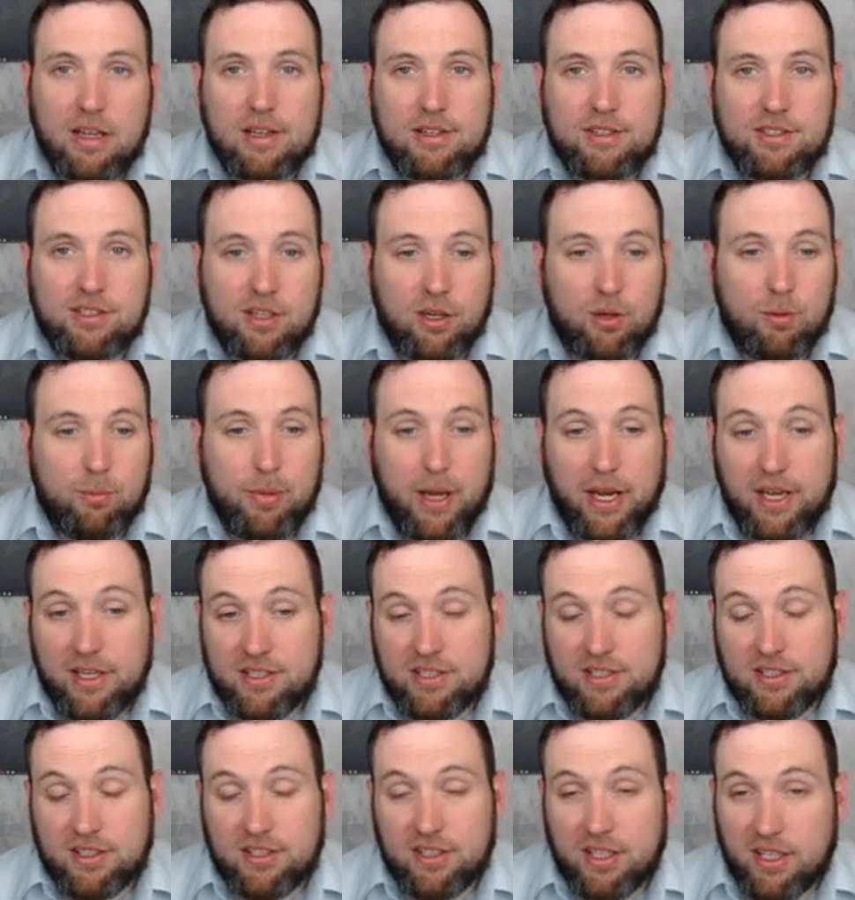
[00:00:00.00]
So
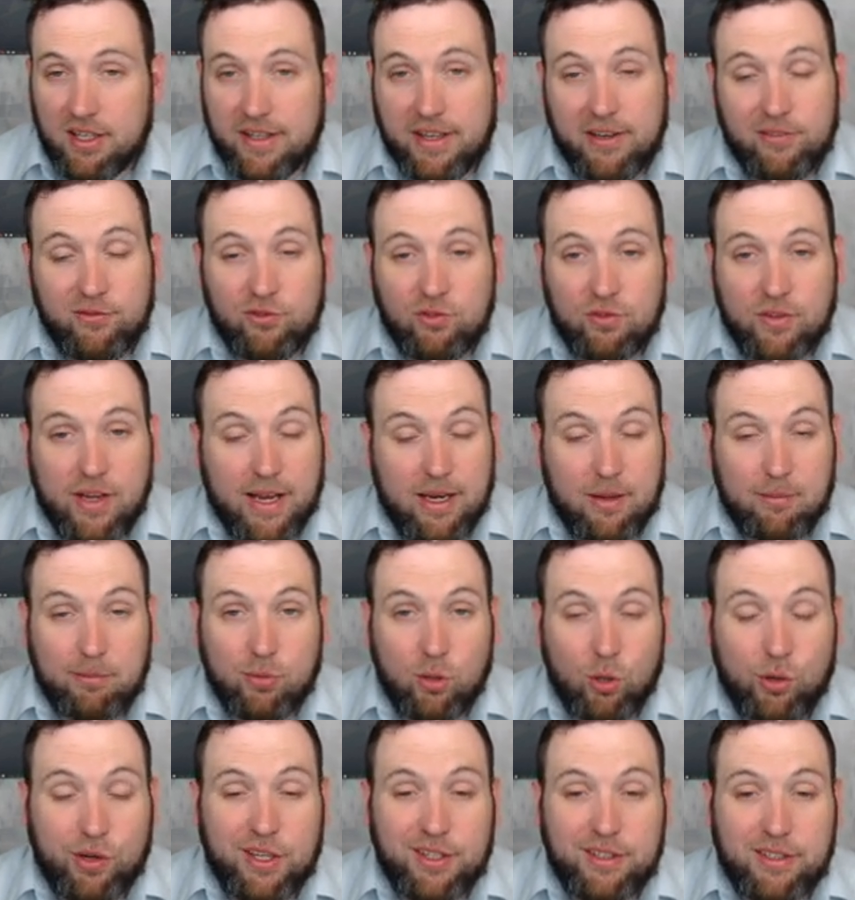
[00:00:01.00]
basically, they've kind of
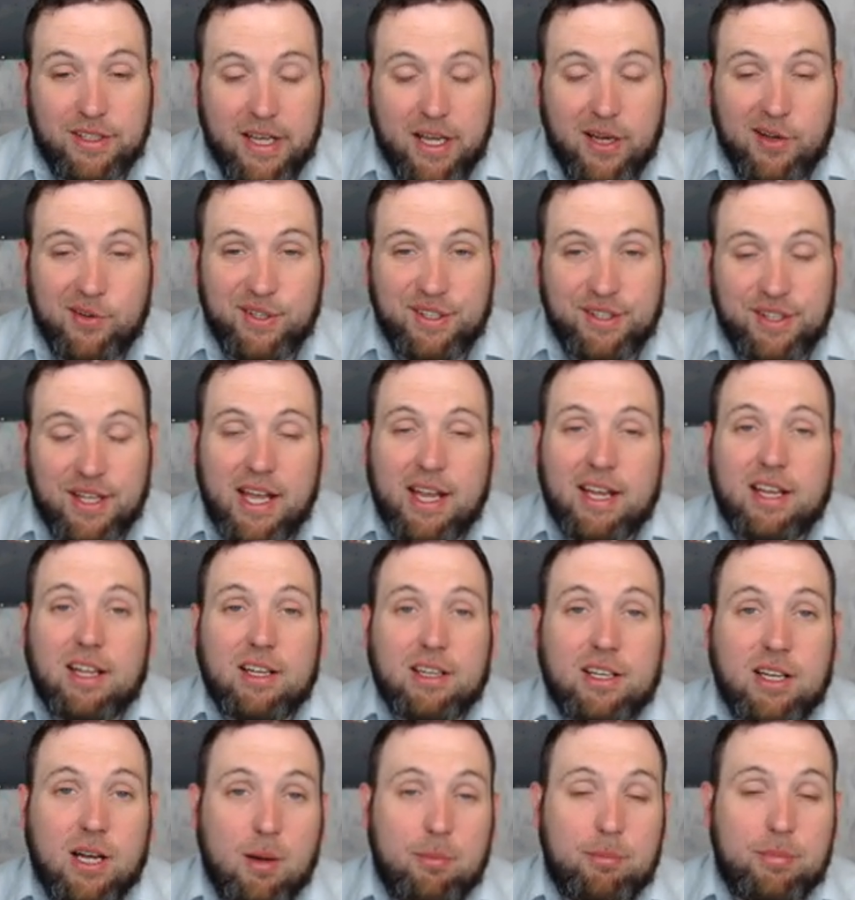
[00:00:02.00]
broke it down to like
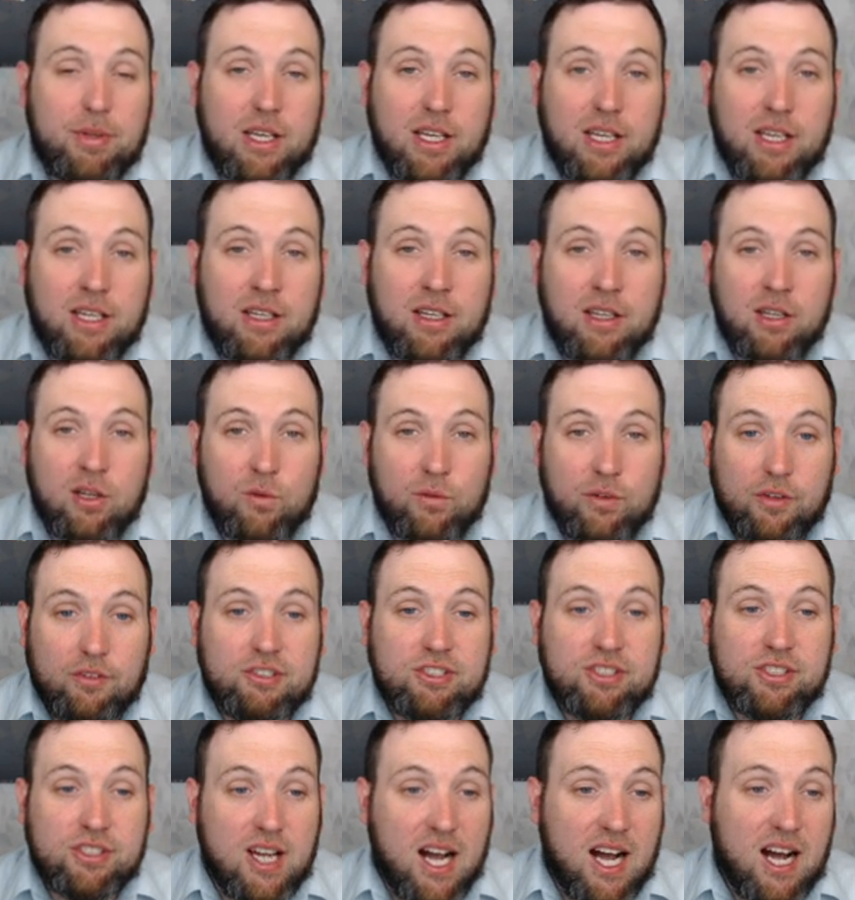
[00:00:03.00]
a company with
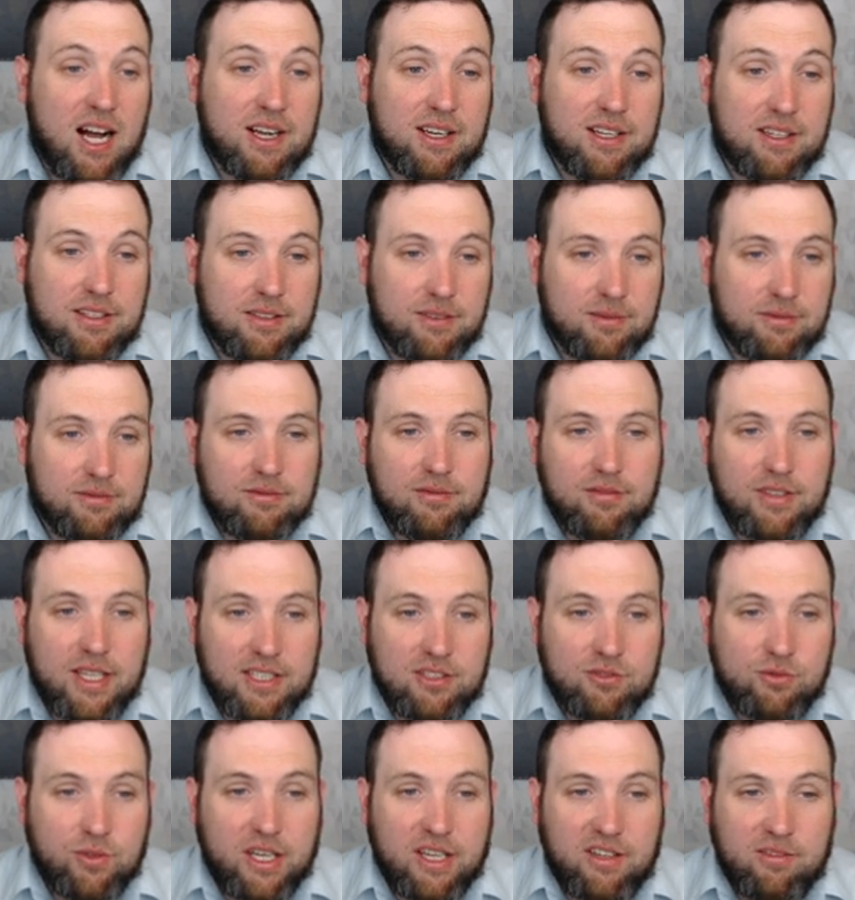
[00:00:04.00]
stock.
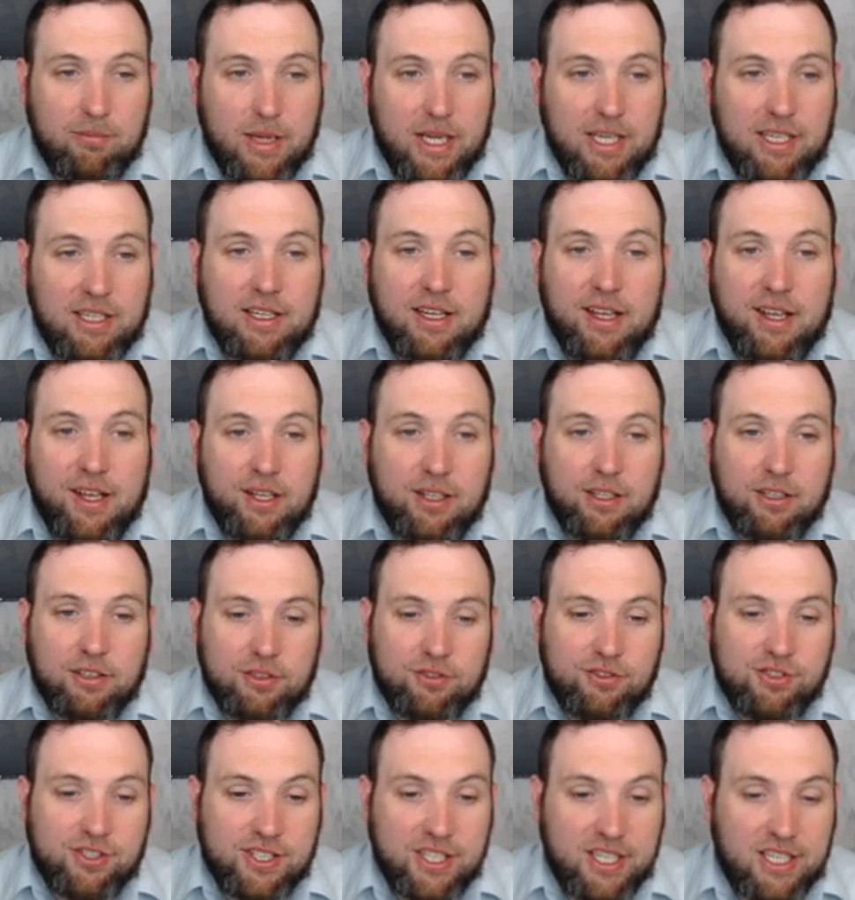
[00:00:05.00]
That's why they've made it an L
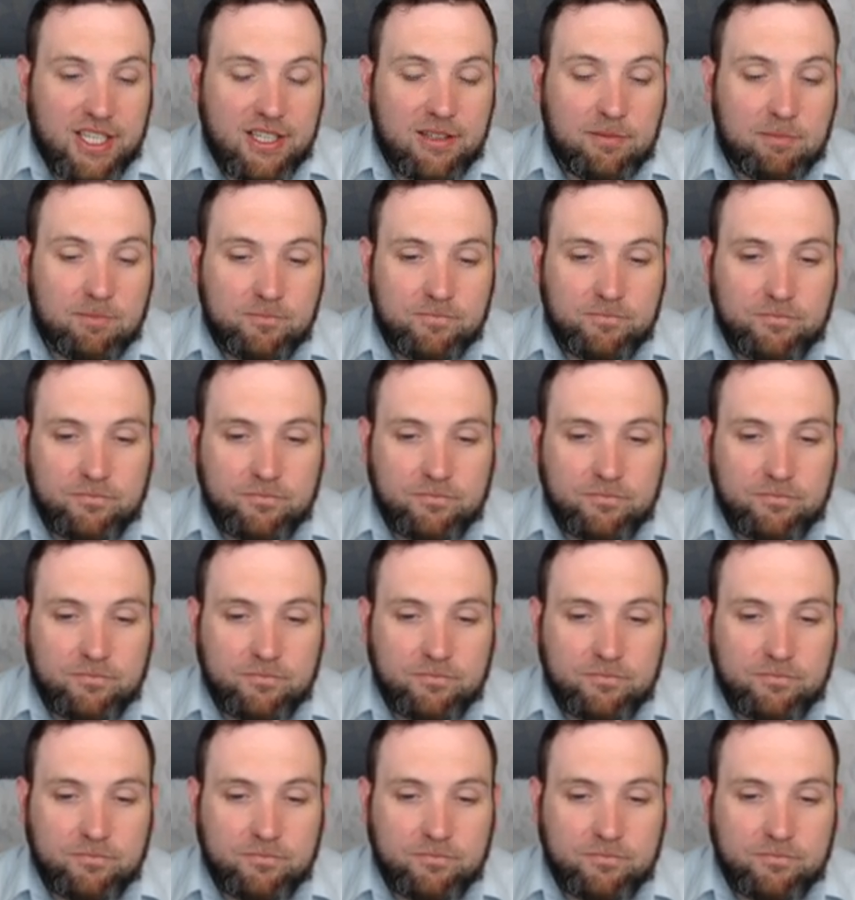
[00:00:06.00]
L C.